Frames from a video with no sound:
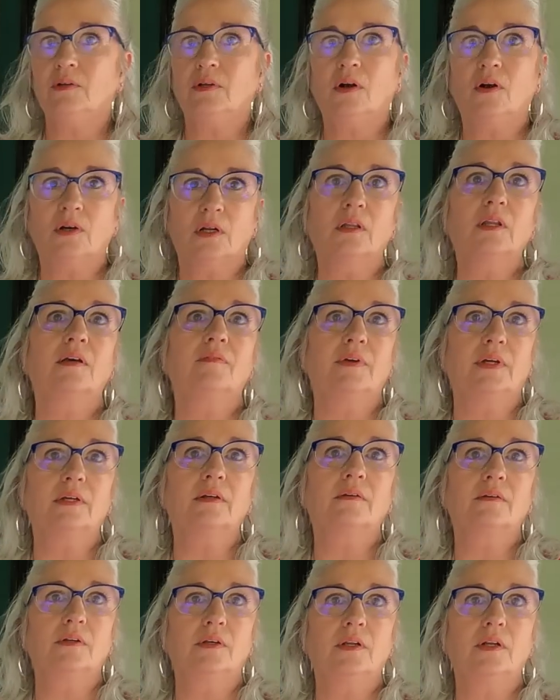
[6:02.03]
to earn a
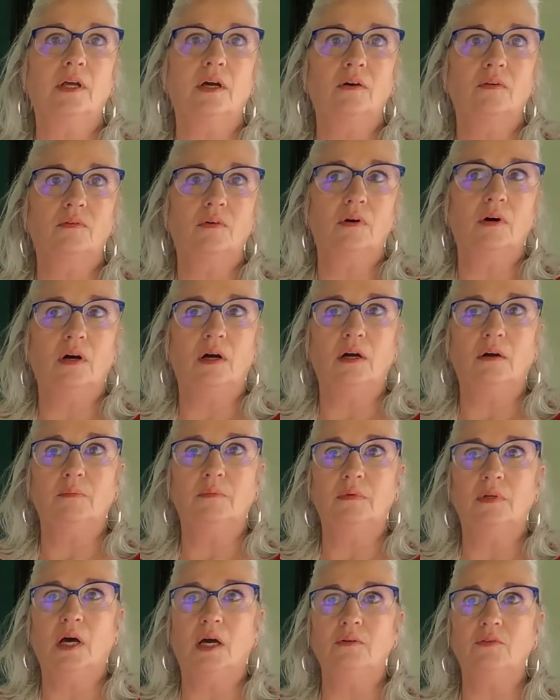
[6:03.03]
living, you know,
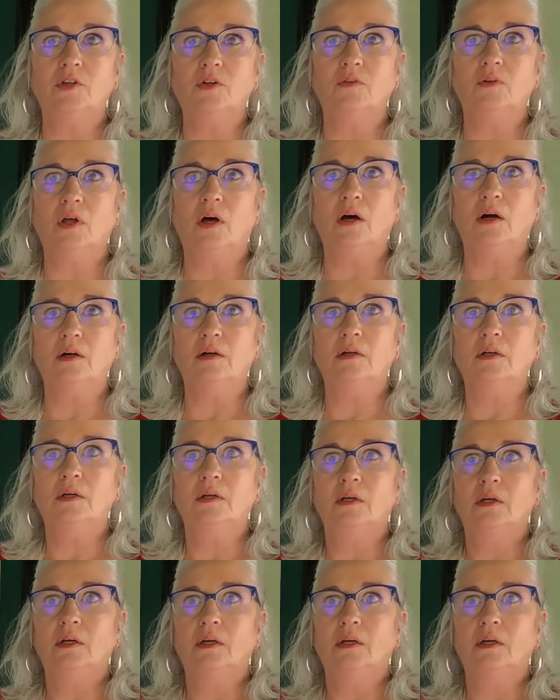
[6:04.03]
not too long